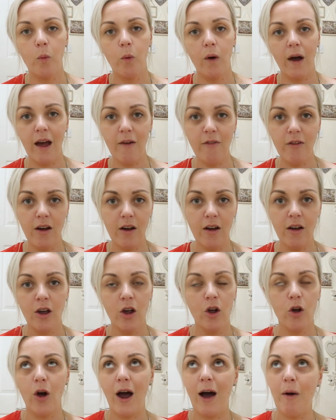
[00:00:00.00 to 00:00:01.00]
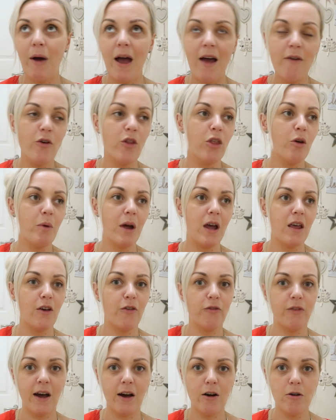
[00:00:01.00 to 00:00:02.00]
whatever, however the way
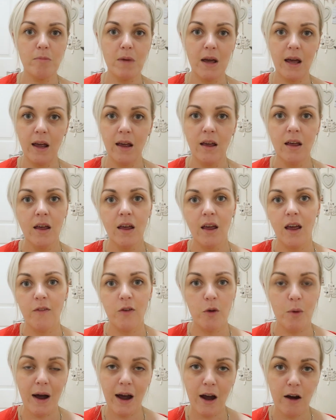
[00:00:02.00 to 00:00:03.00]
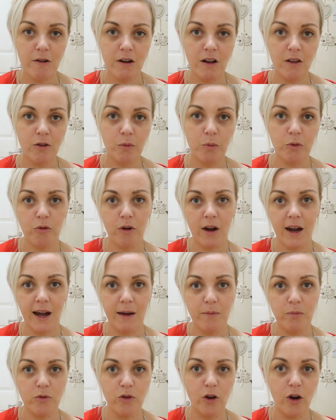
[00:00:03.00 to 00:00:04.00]
you found me, if you aren't already
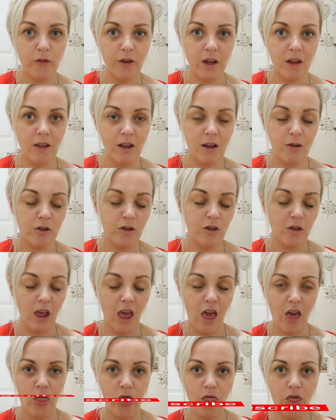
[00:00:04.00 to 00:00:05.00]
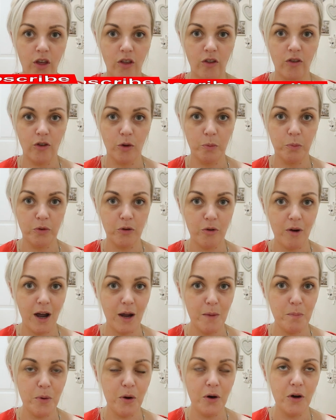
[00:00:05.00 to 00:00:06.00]
subscribed, don't forget to hit the
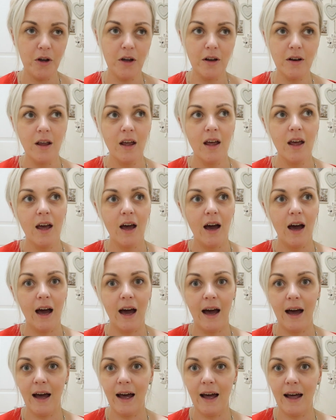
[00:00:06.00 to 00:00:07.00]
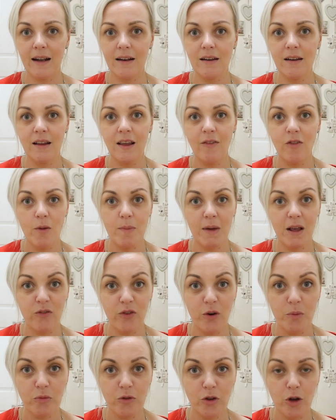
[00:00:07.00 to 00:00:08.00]
subscribe button and give it a big
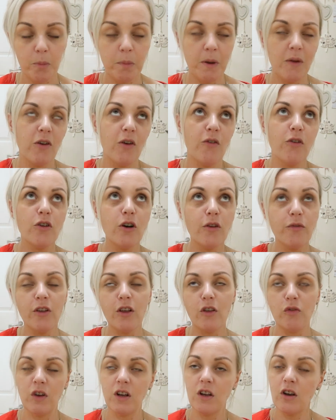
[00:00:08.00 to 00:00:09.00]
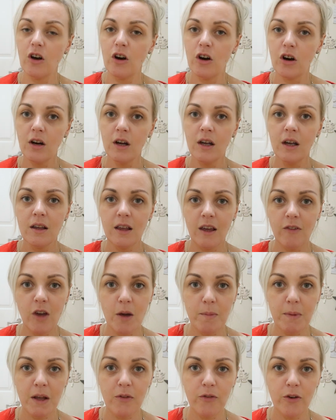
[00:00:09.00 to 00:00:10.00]
thumbs up. If you've loved this video, give
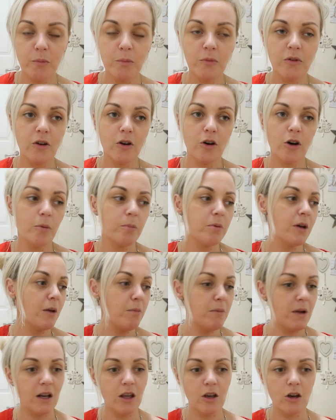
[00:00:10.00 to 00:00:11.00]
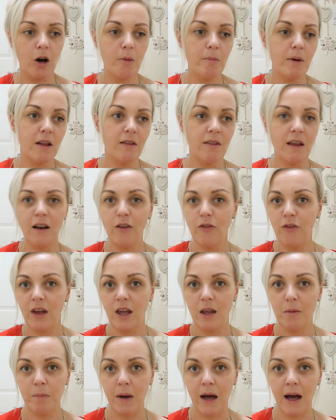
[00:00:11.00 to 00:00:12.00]
it a big thumbs up, leave me any comments, any
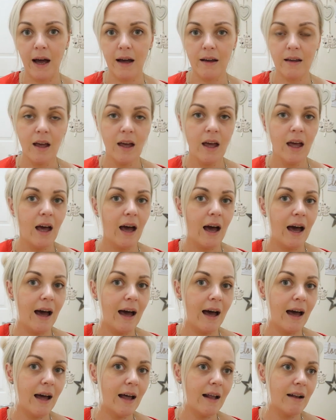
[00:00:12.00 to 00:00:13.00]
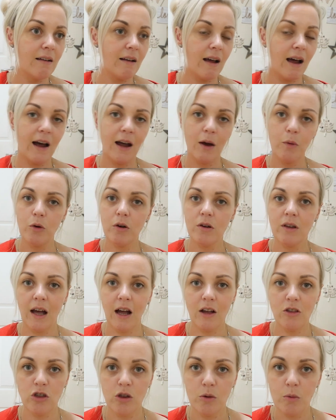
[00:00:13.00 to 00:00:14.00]
feedback, and I will
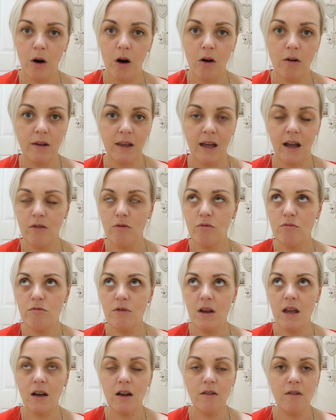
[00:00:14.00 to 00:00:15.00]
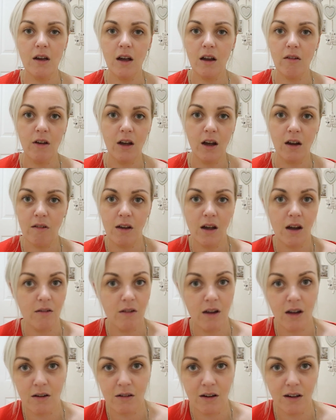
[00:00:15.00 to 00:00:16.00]
catch you all again really, really, really, really,
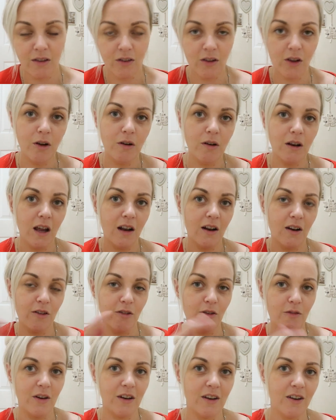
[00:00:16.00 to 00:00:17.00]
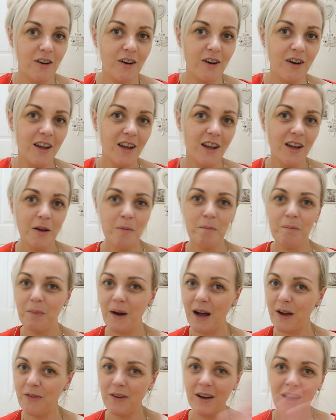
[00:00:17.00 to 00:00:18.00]
really, really soon in another video.
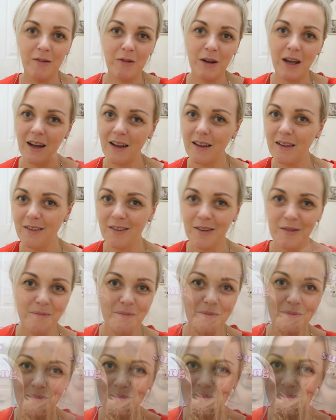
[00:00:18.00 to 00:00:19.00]
Bye for now, guys.